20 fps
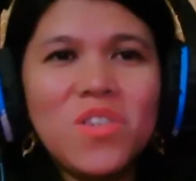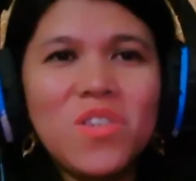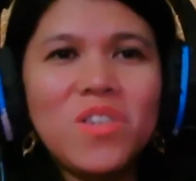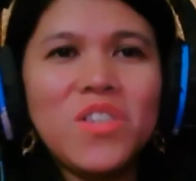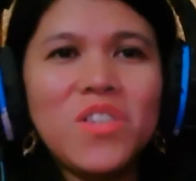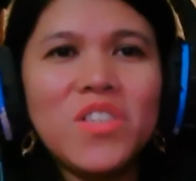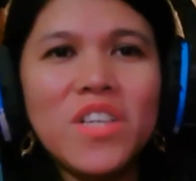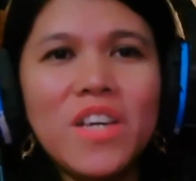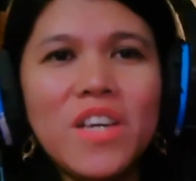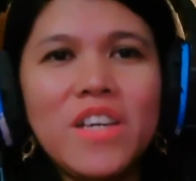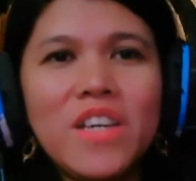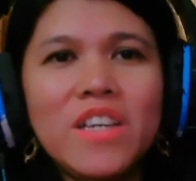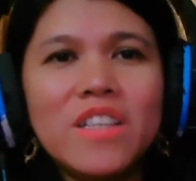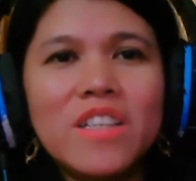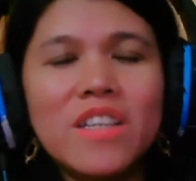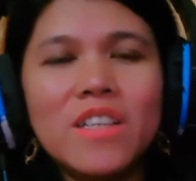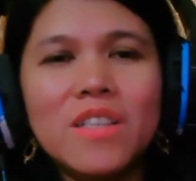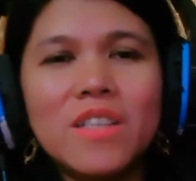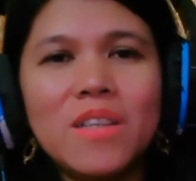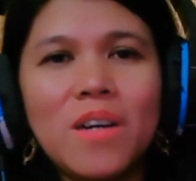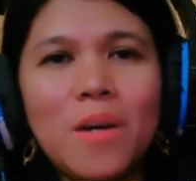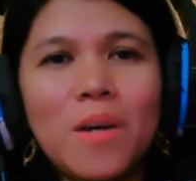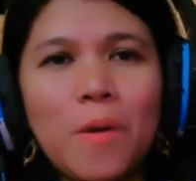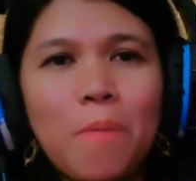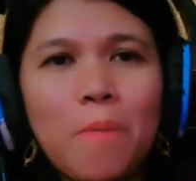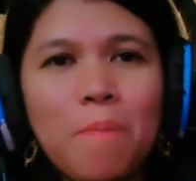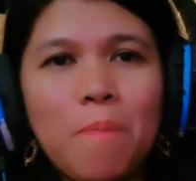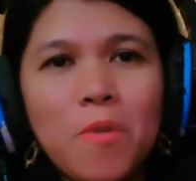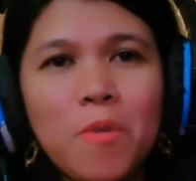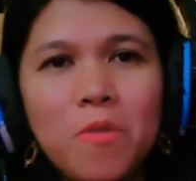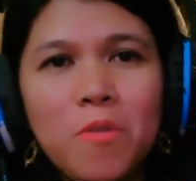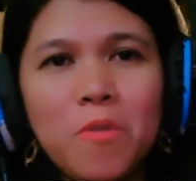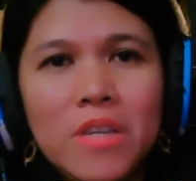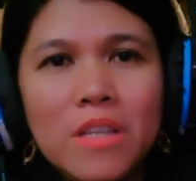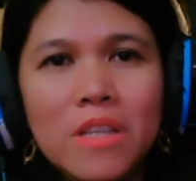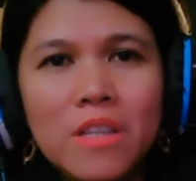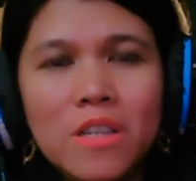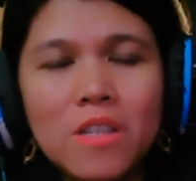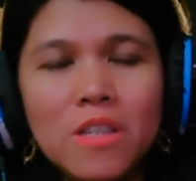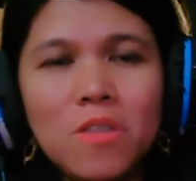you're saying that we
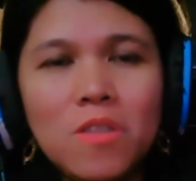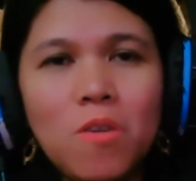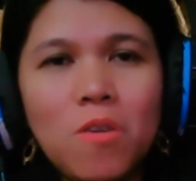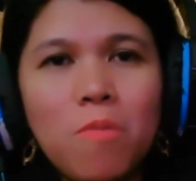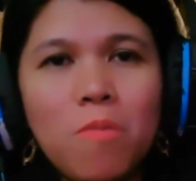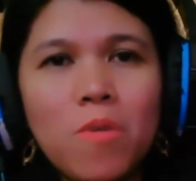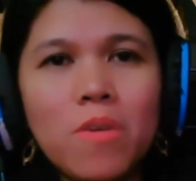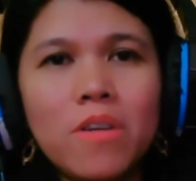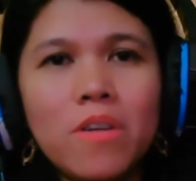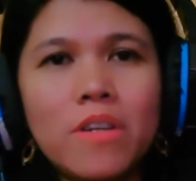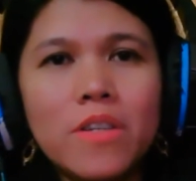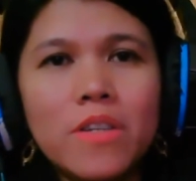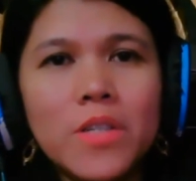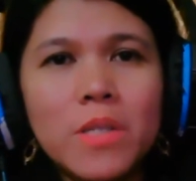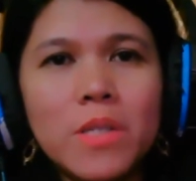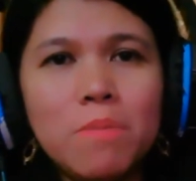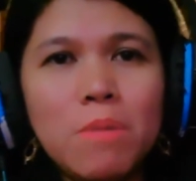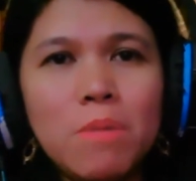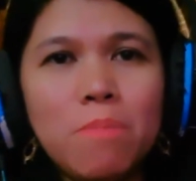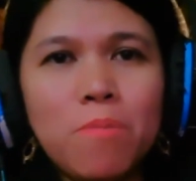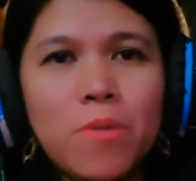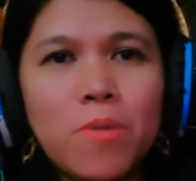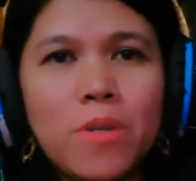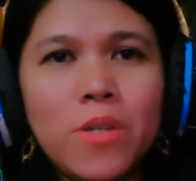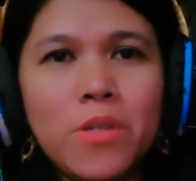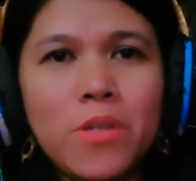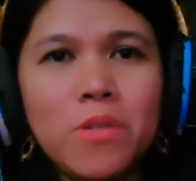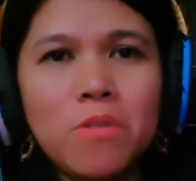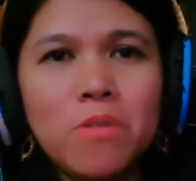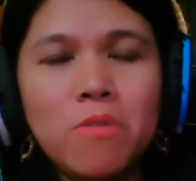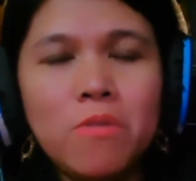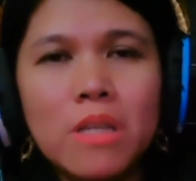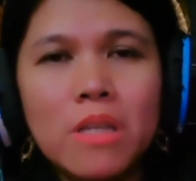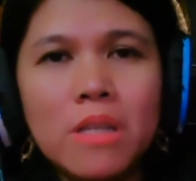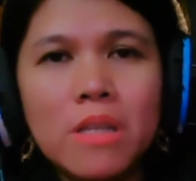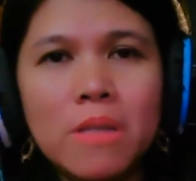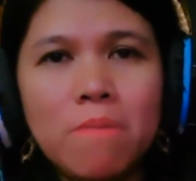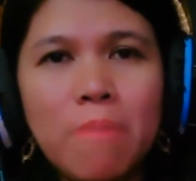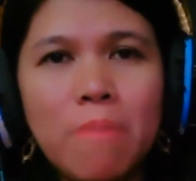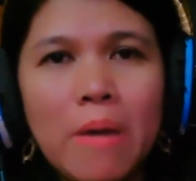need, of course, before you
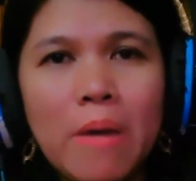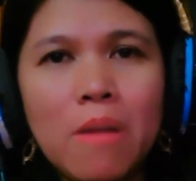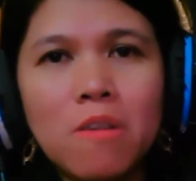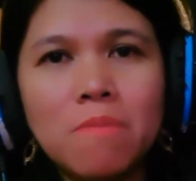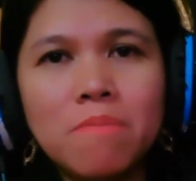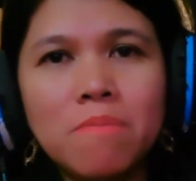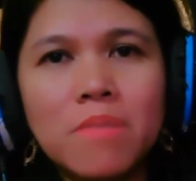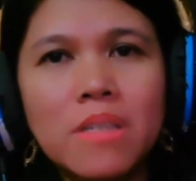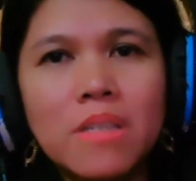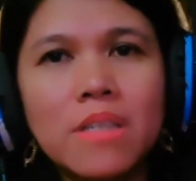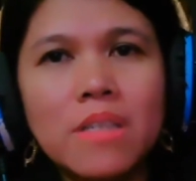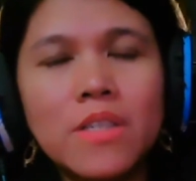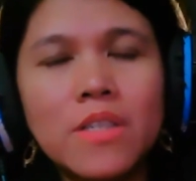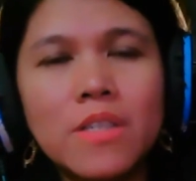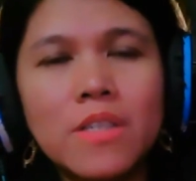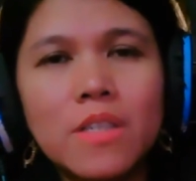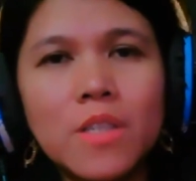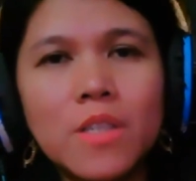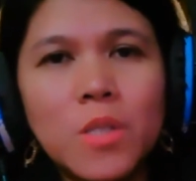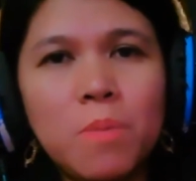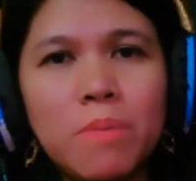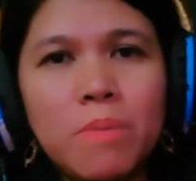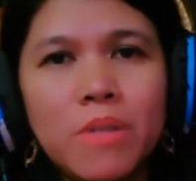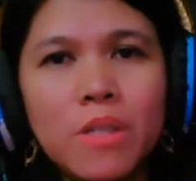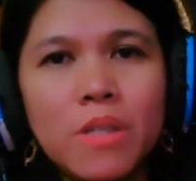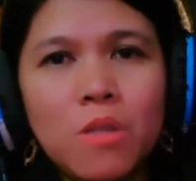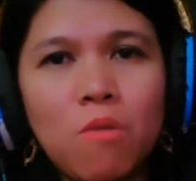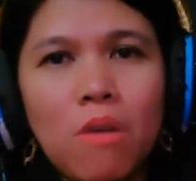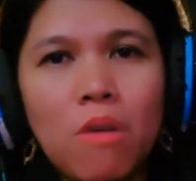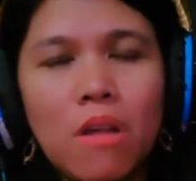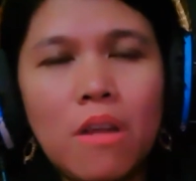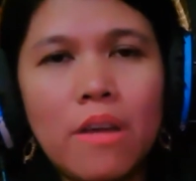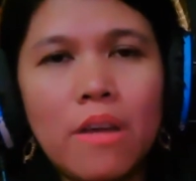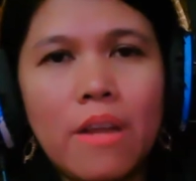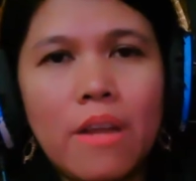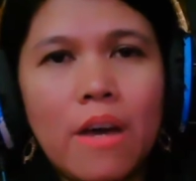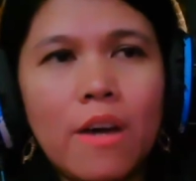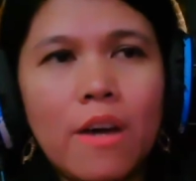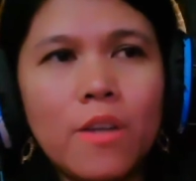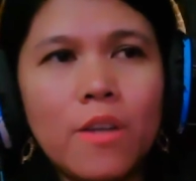will develop this spiritual
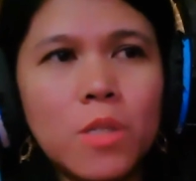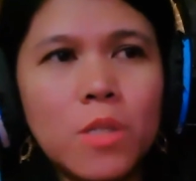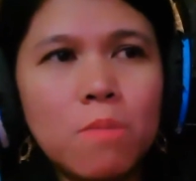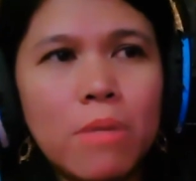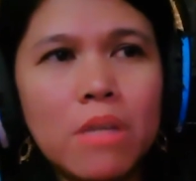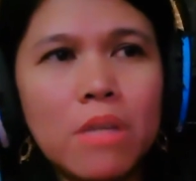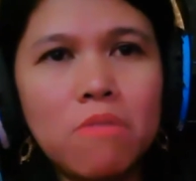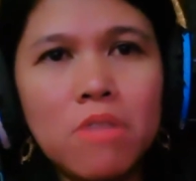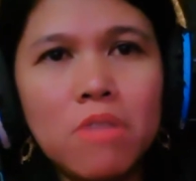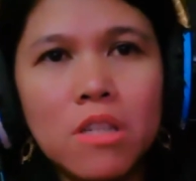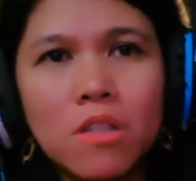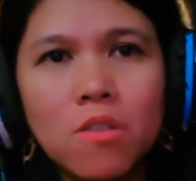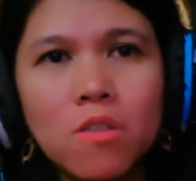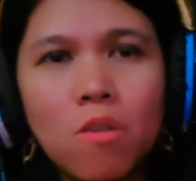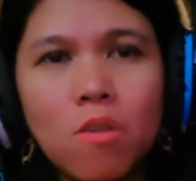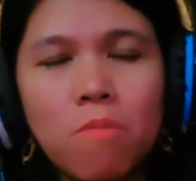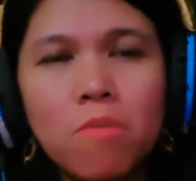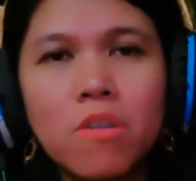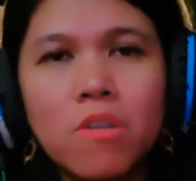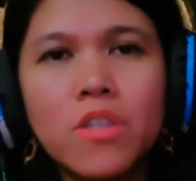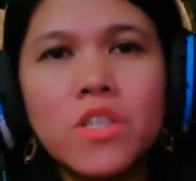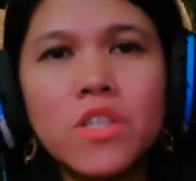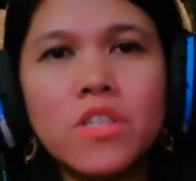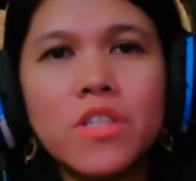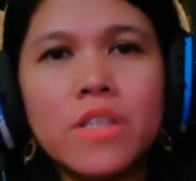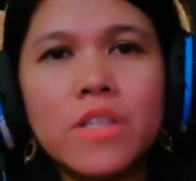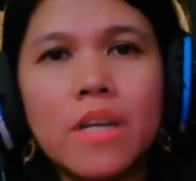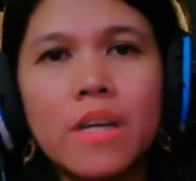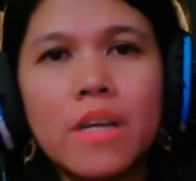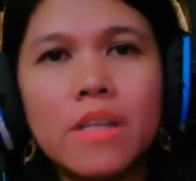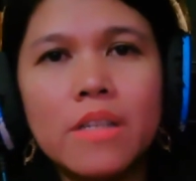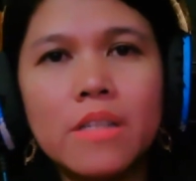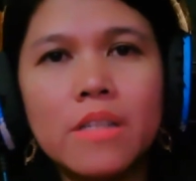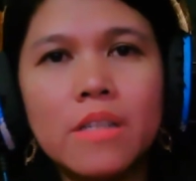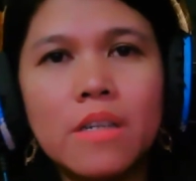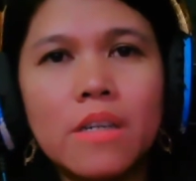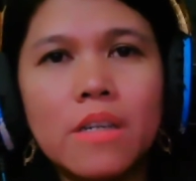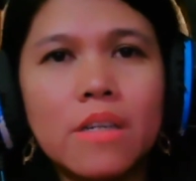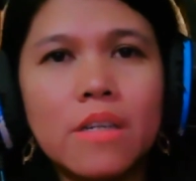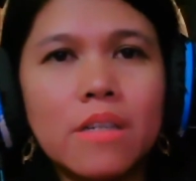enhancement, we need, of course, to study
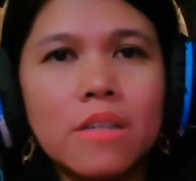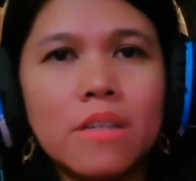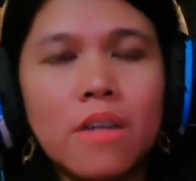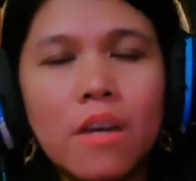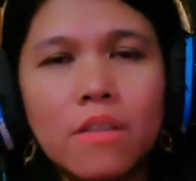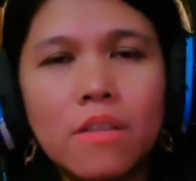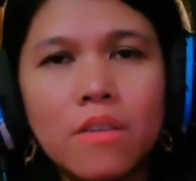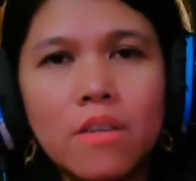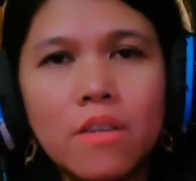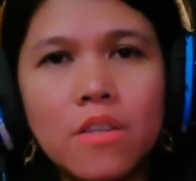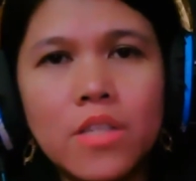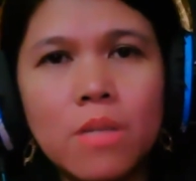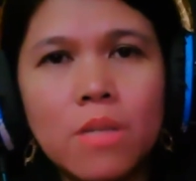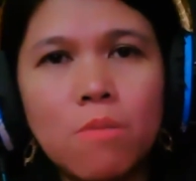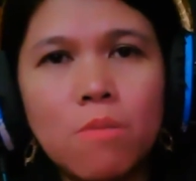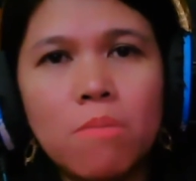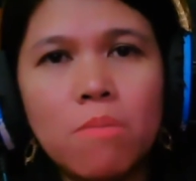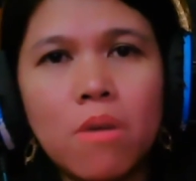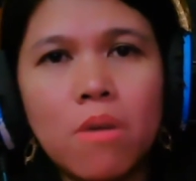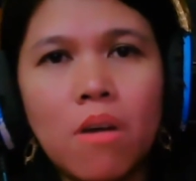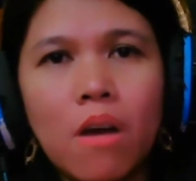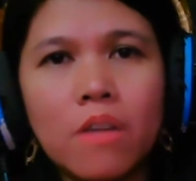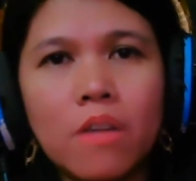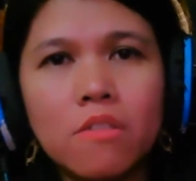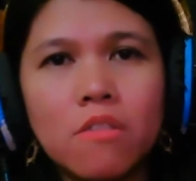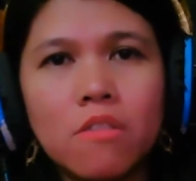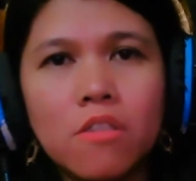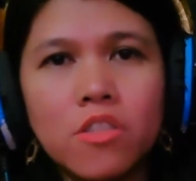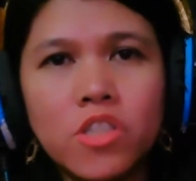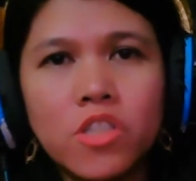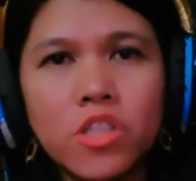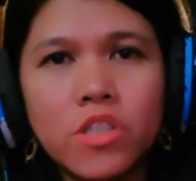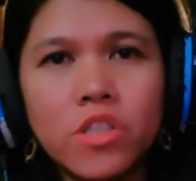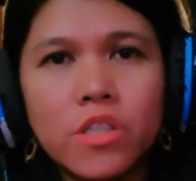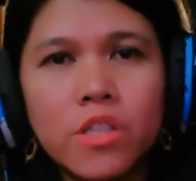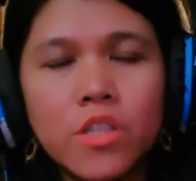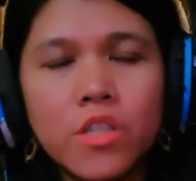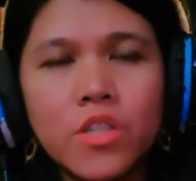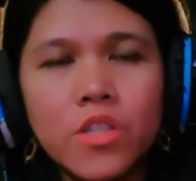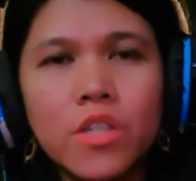the Catechism of the Catholic
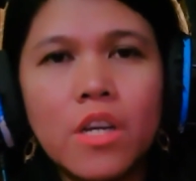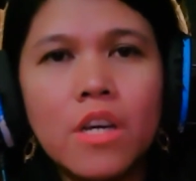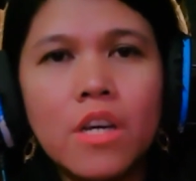Church